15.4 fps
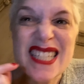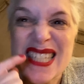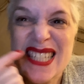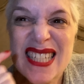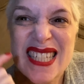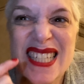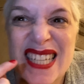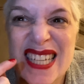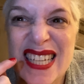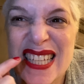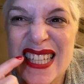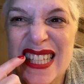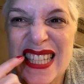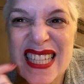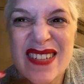See, the
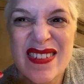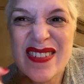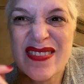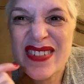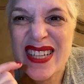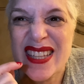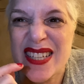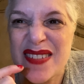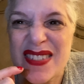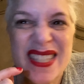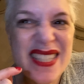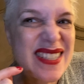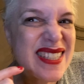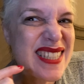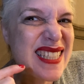thing with the red lipstick,
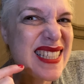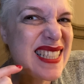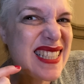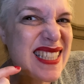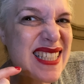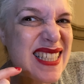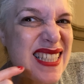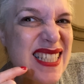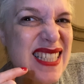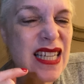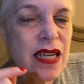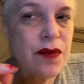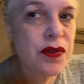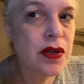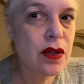right? It makes you look like you
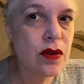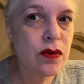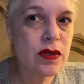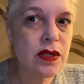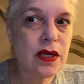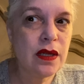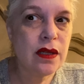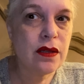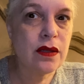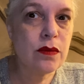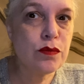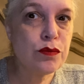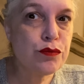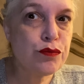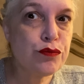have yellow teeth.
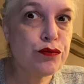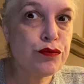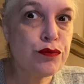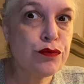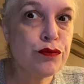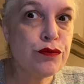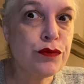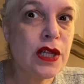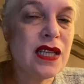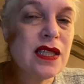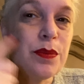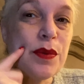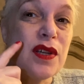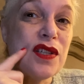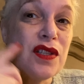It's
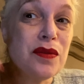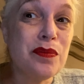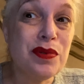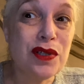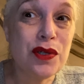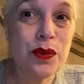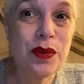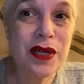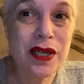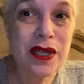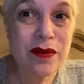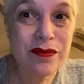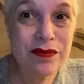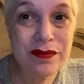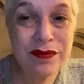because of the blue in it.
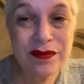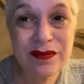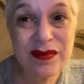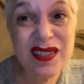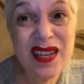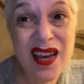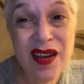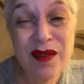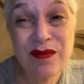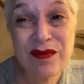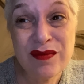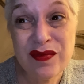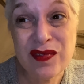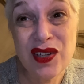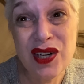Yeah,
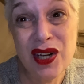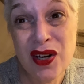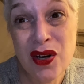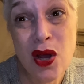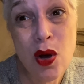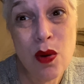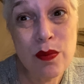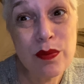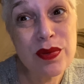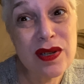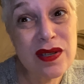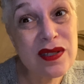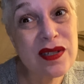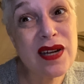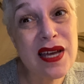if you didn't know, because
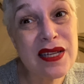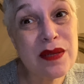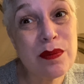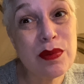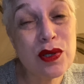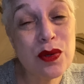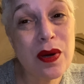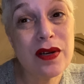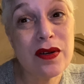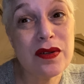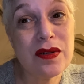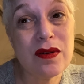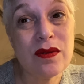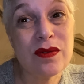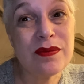it has a blue
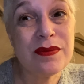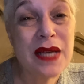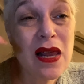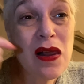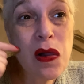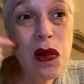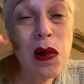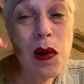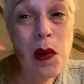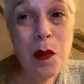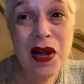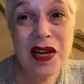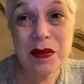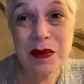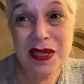undertone.
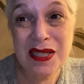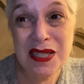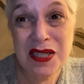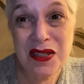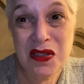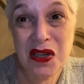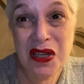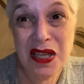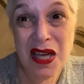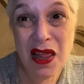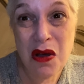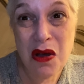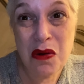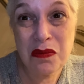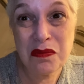Makes my teeth look yellow.